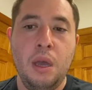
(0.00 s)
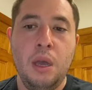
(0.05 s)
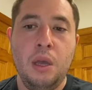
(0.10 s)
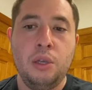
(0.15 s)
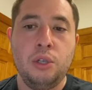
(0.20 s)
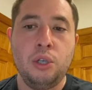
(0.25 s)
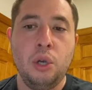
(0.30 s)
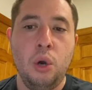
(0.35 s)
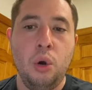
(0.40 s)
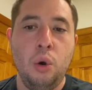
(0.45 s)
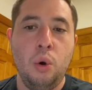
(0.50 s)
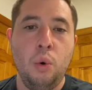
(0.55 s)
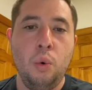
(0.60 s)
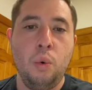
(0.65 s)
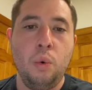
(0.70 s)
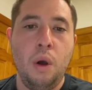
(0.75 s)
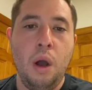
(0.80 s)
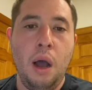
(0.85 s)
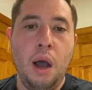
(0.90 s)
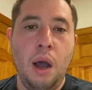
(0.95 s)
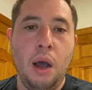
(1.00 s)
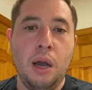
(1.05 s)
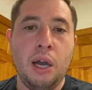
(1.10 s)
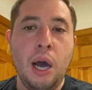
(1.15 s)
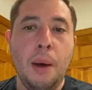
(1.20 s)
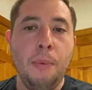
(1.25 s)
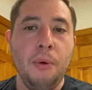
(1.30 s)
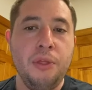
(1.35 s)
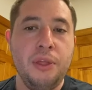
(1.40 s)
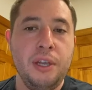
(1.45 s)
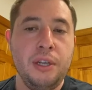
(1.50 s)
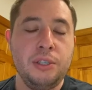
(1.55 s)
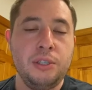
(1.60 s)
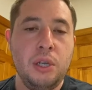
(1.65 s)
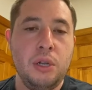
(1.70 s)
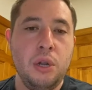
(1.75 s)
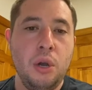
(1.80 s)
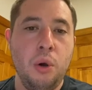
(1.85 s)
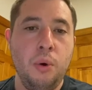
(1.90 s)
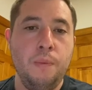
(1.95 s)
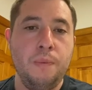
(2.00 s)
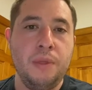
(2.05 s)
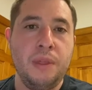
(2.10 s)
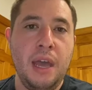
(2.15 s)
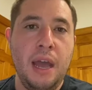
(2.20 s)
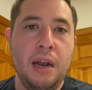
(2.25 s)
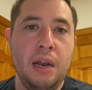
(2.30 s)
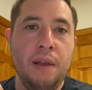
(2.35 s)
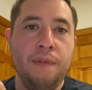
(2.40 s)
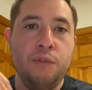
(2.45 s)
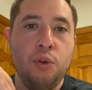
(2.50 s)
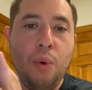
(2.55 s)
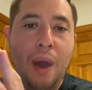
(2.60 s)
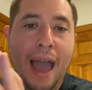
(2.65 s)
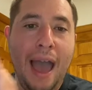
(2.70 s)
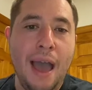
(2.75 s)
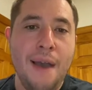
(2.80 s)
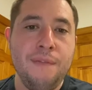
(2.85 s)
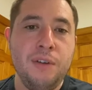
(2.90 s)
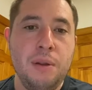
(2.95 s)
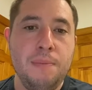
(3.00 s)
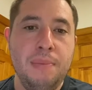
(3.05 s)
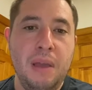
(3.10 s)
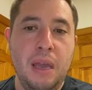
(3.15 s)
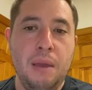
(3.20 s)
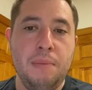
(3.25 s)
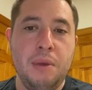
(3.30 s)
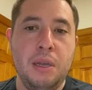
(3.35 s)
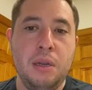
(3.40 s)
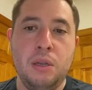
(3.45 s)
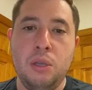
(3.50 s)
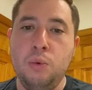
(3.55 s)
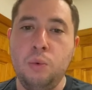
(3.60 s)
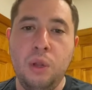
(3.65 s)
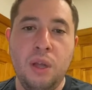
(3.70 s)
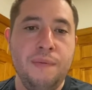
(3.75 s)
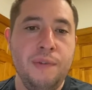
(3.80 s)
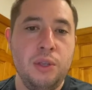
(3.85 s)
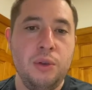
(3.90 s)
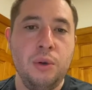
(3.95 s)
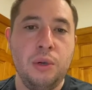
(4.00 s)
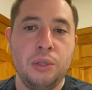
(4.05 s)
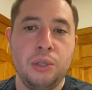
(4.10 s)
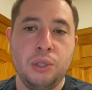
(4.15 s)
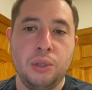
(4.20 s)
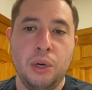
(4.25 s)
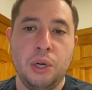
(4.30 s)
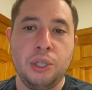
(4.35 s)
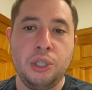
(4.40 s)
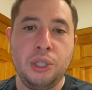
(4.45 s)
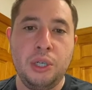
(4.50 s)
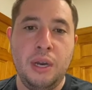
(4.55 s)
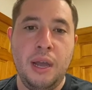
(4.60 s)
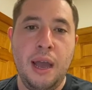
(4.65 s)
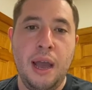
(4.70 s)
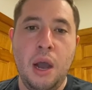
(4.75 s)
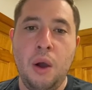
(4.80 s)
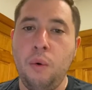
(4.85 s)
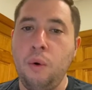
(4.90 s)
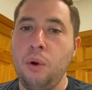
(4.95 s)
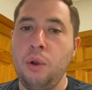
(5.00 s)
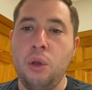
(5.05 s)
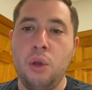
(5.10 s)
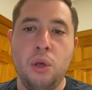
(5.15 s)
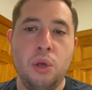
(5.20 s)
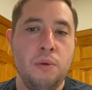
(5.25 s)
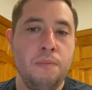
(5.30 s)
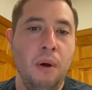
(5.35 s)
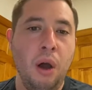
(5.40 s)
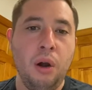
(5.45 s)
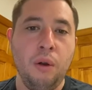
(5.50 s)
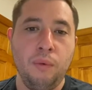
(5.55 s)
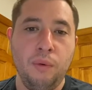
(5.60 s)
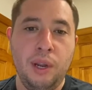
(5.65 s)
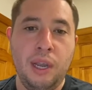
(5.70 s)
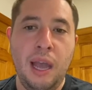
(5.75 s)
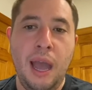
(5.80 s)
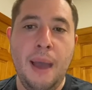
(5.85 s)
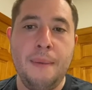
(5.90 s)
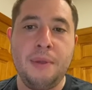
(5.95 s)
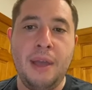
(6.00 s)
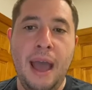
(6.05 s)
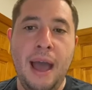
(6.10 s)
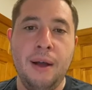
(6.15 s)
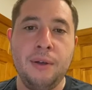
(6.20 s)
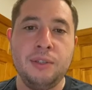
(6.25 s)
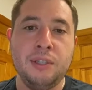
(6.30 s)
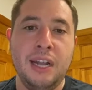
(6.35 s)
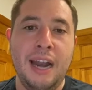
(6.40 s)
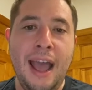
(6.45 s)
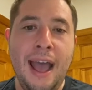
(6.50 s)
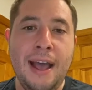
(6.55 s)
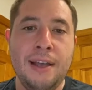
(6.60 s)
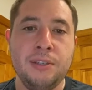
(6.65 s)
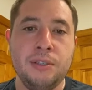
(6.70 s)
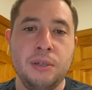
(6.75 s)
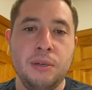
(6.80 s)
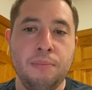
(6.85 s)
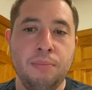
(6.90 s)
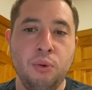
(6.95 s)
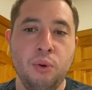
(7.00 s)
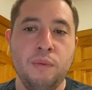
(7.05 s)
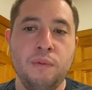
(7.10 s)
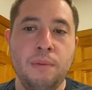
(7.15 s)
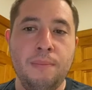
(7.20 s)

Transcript: So a couple things to note: that if you have an abatement, you live in new construction now, or you bought a rehabbed house that has an improved